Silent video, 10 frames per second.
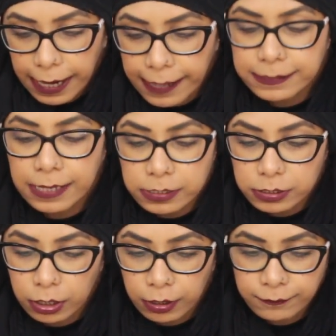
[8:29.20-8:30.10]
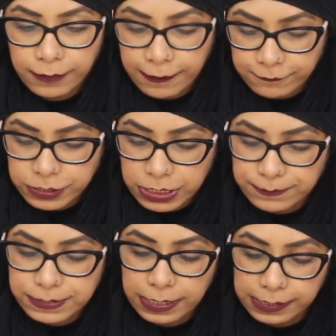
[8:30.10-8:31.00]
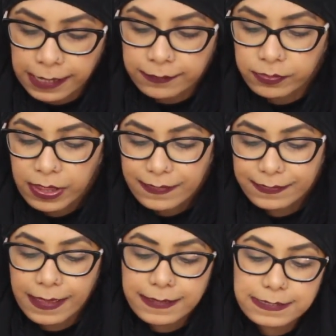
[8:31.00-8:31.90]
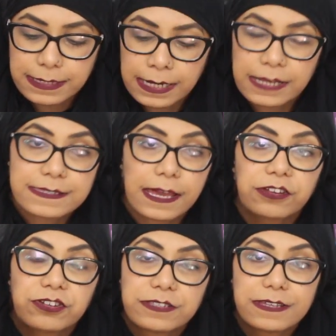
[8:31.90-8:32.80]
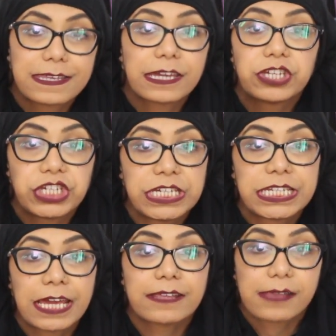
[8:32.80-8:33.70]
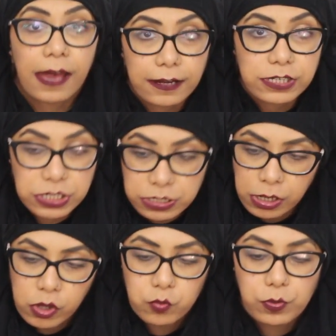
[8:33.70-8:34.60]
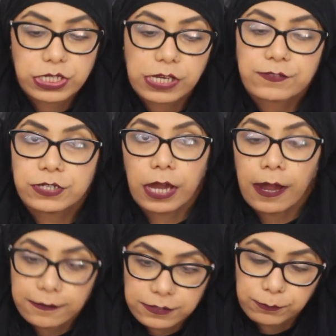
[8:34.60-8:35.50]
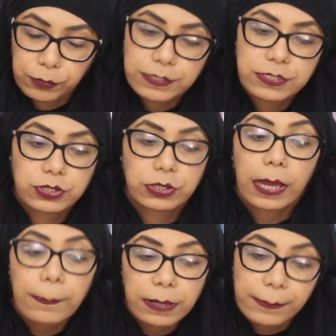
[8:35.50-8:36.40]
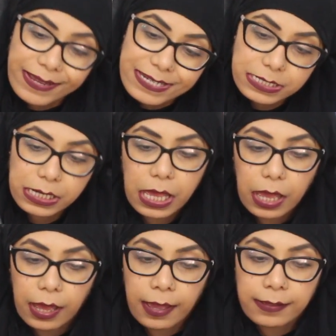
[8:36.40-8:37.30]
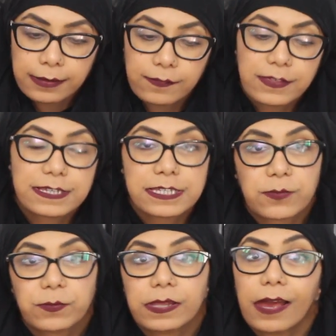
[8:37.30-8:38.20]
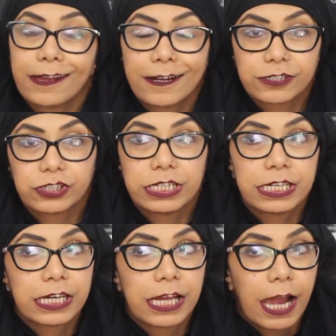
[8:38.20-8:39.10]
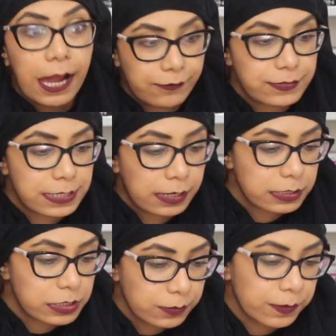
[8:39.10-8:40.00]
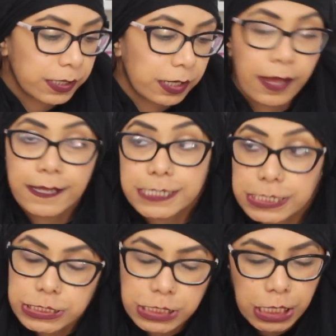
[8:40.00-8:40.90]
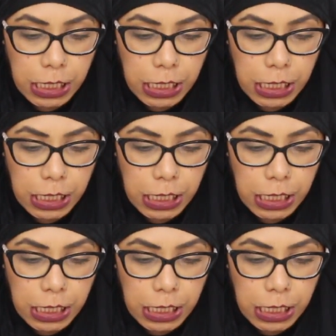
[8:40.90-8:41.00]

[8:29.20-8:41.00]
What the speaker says: At the end of every chapter, again, there's little sections that say she takes action, which gives you action points to implement. And this is something that I actually have started doing, and I did,